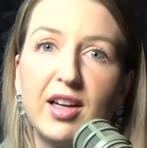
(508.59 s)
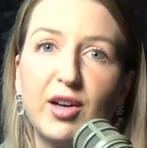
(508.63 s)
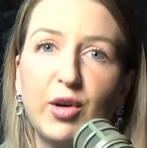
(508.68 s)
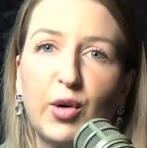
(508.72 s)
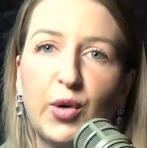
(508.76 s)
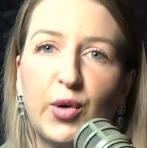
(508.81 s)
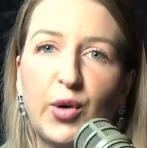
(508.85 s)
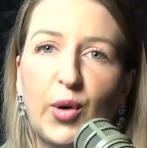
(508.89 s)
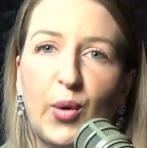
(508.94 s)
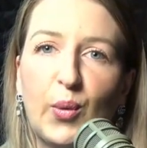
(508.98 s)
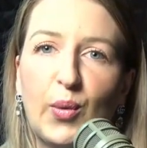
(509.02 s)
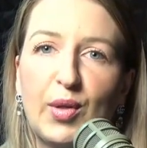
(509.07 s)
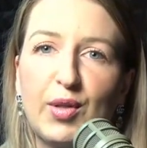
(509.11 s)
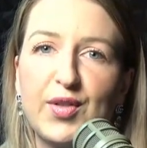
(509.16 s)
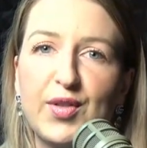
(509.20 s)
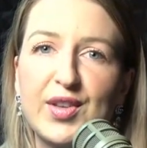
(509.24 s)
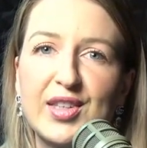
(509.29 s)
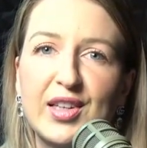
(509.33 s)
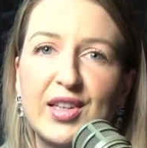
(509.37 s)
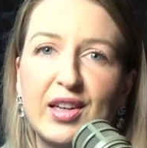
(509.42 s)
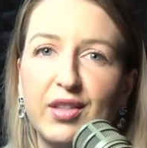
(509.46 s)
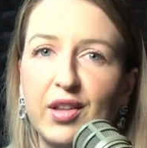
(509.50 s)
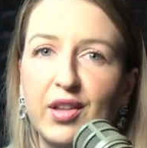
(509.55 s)
I don't know whether
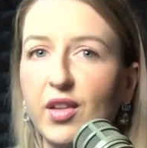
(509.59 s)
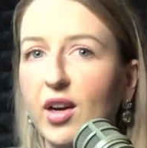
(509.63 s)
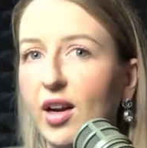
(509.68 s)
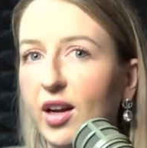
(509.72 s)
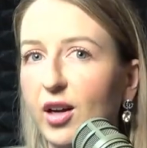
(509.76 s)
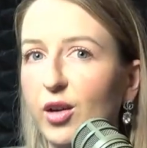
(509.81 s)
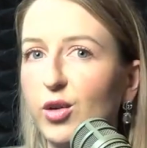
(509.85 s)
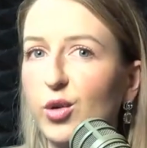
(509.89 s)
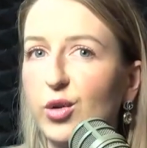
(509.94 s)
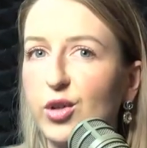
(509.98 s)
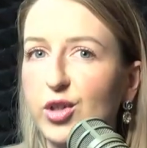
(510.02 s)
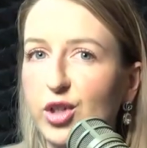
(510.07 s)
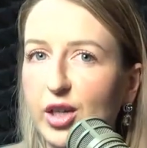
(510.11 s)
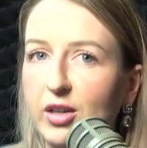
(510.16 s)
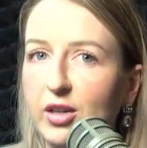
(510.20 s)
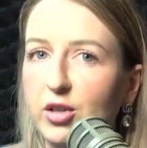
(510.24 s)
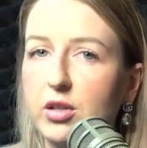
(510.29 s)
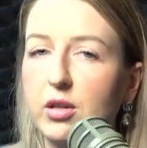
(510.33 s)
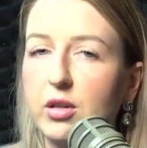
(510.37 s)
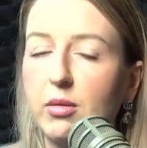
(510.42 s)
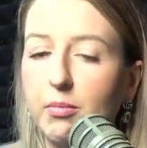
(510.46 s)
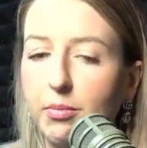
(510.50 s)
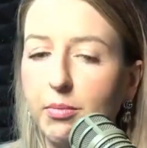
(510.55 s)
there's anything that I can do to
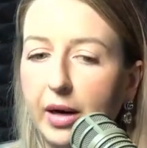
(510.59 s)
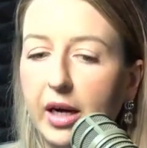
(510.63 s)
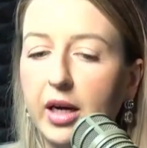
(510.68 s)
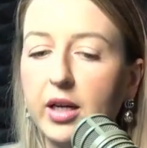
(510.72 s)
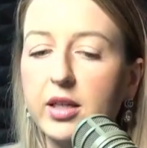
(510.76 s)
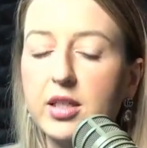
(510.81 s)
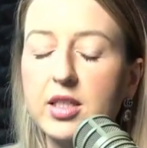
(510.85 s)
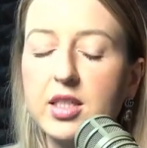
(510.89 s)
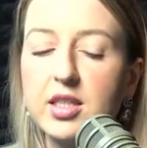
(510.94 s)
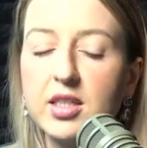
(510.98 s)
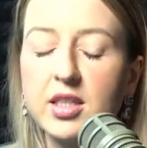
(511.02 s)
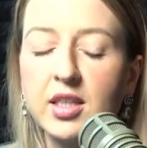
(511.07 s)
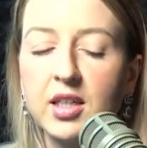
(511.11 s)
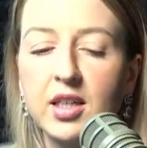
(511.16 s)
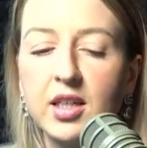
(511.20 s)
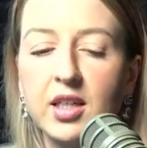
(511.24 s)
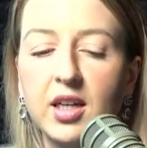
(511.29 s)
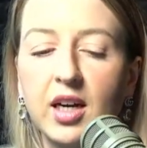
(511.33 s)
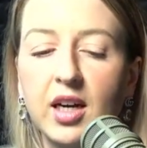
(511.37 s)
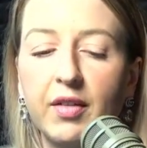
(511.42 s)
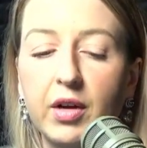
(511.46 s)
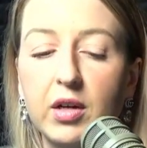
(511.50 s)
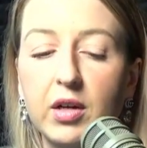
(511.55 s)
change them, but
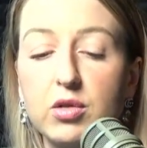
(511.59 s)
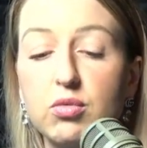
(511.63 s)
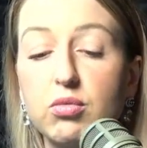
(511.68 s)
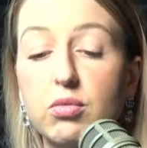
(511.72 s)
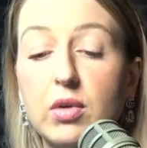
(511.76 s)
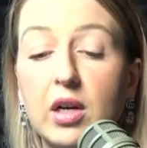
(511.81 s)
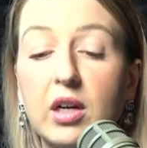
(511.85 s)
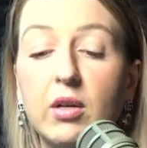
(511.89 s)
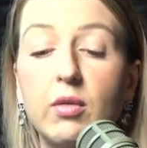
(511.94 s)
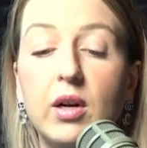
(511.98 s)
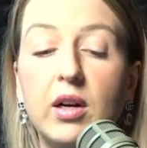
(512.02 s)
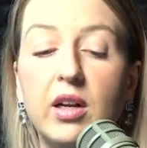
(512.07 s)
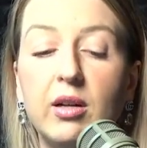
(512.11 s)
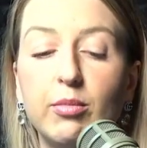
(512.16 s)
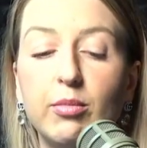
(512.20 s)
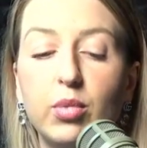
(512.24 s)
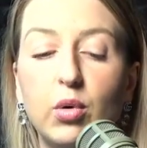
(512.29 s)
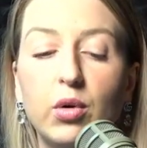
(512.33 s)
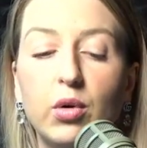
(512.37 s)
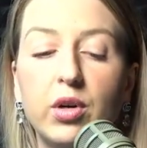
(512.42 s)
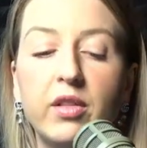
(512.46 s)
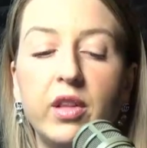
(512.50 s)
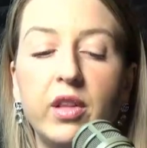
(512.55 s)
I think it's really, really
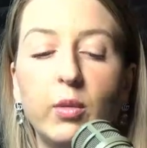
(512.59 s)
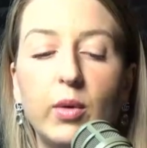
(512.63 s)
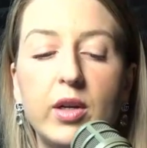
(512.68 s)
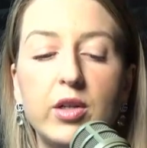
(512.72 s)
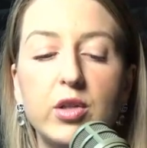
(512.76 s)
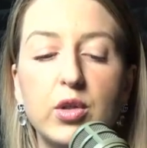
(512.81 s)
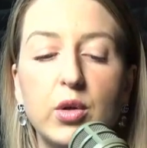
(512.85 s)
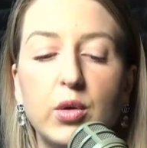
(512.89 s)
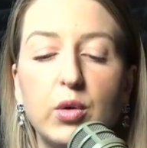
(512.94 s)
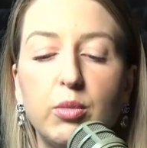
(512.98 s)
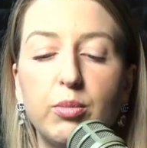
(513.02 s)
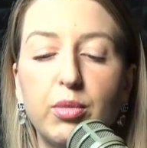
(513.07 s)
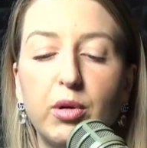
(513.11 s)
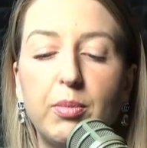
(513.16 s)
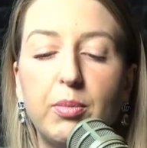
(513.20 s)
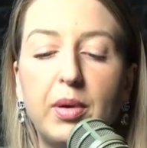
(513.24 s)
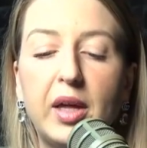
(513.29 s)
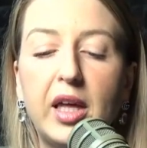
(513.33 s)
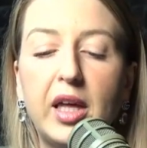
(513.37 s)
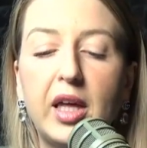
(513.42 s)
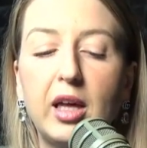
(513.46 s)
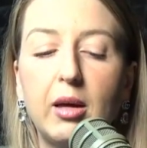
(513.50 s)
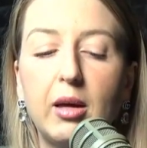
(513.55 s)
important that we do
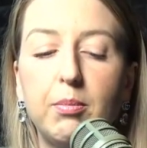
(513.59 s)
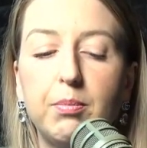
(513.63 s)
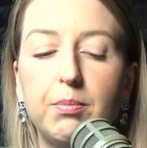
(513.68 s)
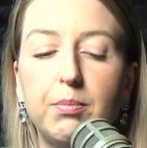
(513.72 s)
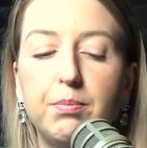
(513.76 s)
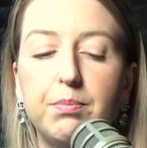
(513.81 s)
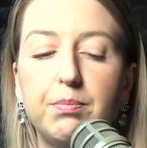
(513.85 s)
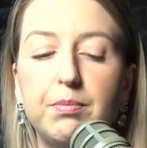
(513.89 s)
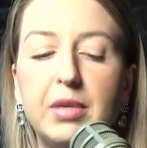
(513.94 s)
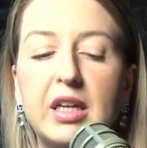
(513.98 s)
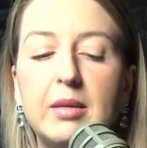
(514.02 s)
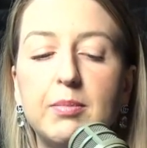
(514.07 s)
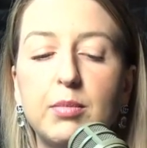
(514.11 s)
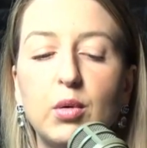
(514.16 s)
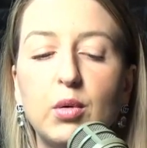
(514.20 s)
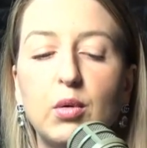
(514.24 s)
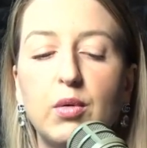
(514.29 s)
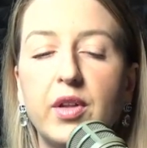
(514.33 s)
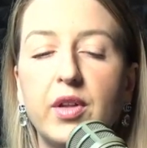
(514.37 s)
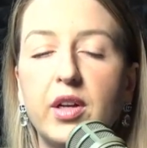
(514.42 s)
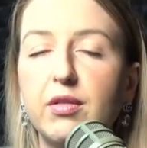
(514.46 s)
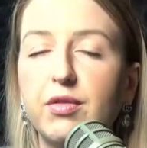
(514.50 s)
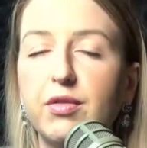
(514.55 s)
prepare
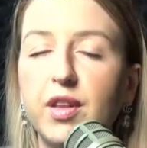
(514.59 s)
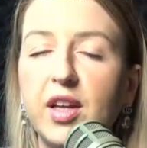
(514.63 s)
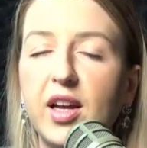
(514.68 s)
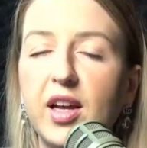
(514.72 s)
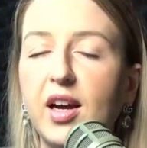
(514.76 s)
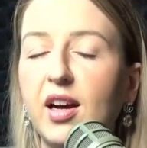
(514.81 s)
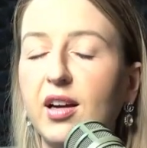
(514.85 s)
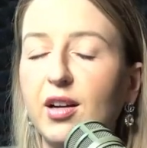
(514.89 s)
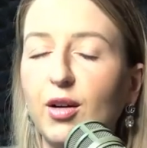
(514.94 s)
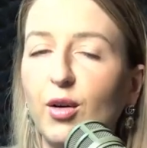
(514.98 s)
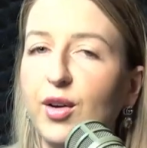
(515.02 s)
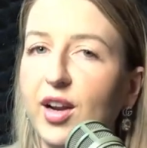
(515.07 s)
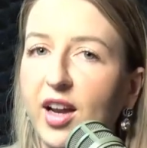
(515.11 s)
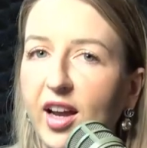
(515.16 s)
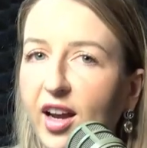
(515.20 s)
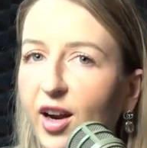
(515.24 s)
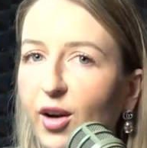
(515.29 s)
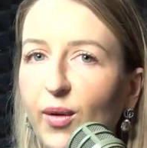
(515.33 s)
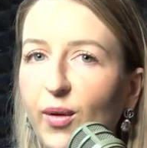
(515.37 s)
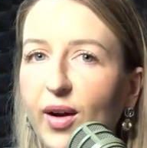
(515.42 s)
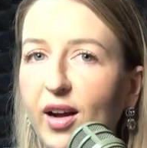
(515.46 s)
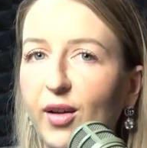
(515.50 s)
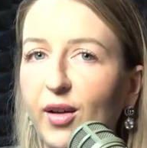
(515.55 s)
people that if they are going to
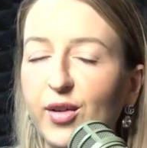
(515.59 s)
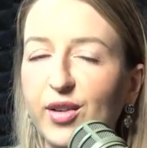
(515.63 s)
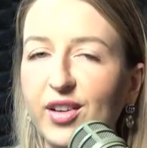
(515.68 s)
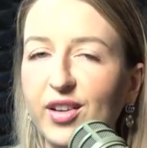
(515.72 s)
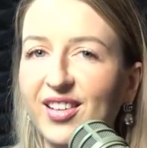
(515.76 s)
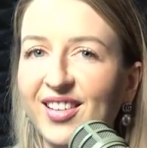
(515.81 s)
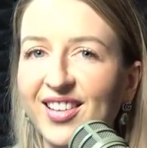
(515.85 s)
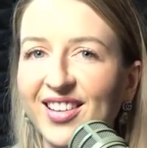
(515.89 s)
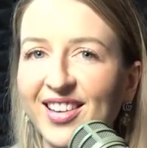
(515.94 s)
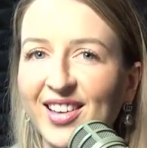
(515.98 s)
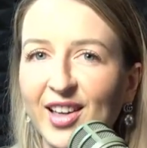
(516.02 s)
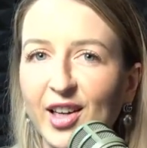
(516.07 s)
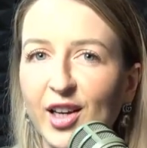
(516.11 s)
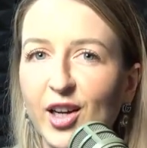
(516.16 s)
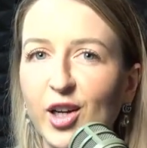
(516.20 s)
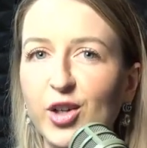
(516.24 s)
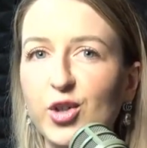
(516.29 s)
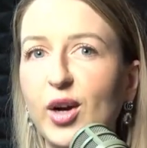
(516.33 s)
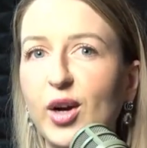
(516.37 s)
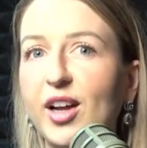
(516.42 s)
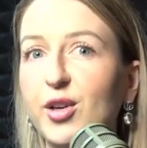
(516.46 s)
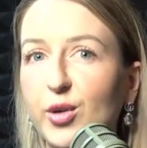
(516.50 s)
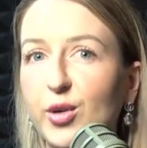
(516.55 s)
hang around and
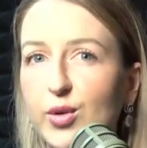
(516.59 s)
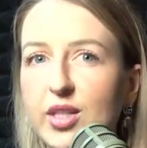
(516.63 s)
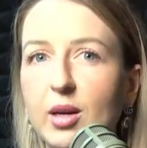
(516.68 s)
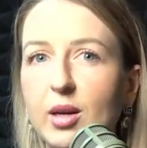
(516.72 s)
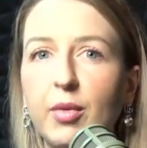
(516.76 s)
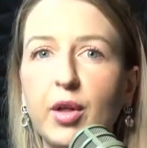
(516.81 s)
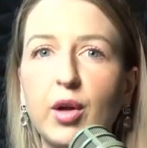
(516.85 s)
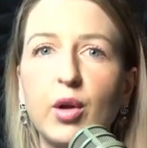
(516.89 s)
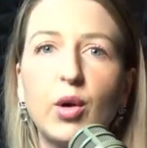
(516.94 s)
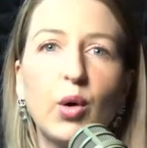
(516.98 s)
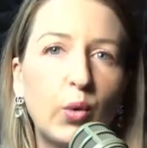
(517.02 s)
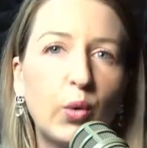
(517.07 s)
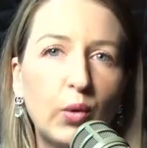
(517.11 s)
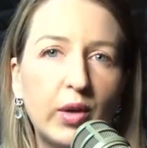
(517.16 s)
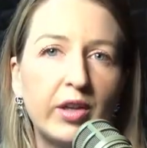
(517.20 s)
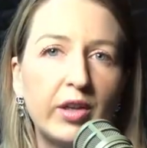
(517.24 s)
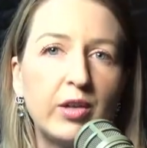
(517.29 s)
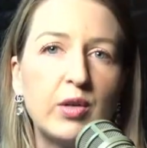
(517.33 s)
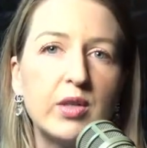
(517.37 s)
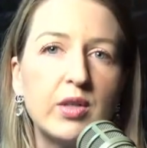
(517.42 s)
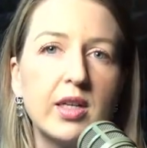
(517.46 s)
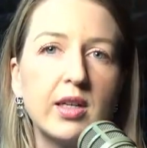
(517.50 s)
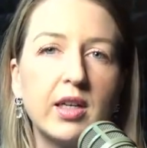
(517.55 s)
try to do something cool
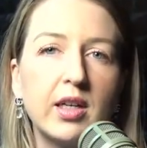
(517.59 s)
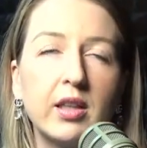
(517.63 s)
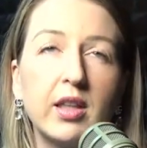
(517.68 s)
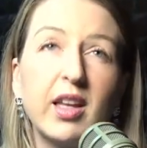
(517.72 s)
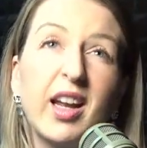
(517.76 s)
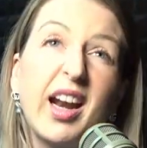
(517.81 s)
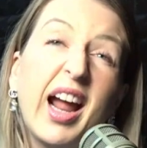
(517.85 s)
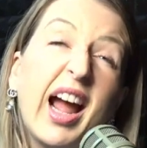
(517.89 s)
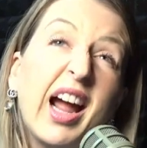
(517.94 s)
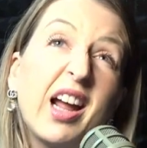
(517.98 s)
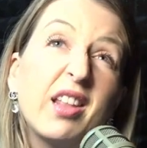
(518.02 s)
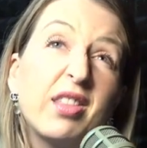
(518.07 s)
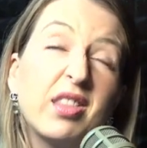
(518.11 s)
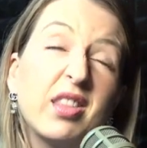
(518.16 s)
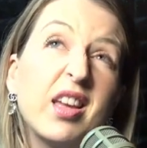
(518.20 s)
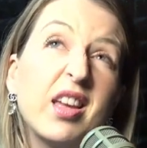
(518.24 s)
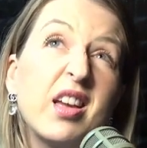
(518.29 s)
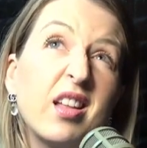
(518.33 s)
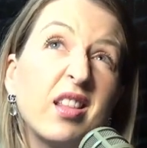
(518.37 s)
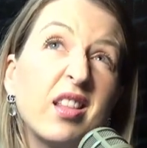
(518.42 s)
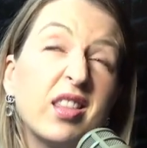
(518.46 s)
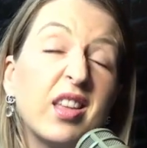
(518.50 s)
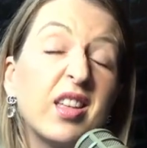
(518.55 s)
in New Zealand, that, hey,
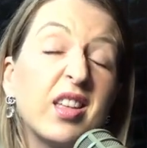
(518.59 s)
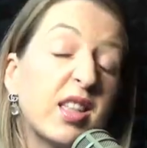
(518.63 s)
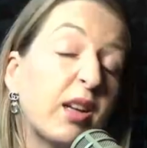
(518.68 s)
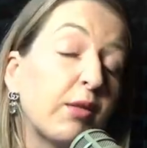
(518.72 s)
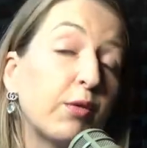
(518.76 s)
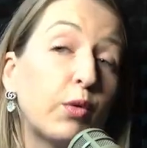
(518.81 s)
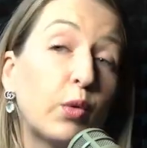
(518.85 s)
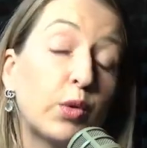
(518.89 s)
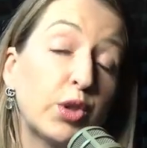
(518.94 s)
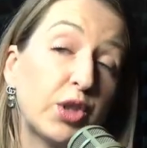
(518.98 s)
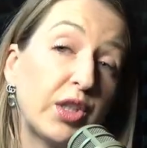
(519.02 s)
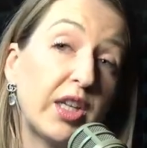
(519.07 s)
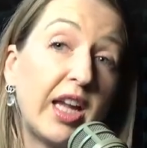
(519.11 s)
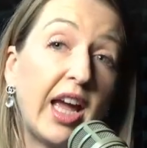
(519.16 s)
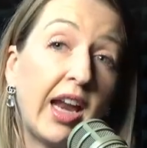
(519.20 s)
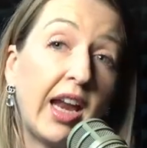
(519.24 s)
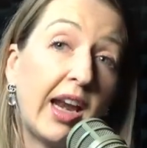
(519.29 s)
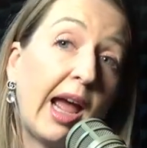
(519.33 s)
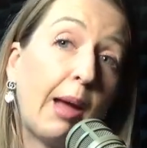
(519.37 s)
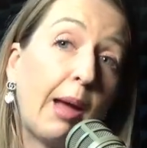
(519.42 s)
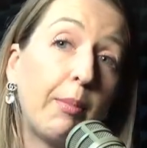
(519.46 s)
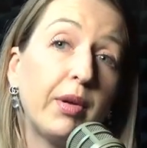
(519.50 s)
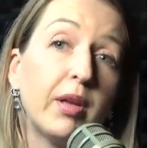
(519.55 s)
this unfortunately
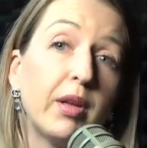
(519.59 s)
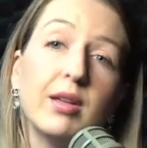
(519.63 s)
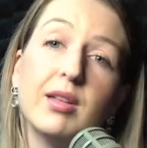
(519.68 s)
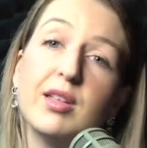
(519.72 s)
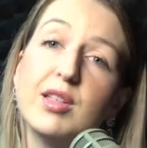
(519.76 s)
can happen.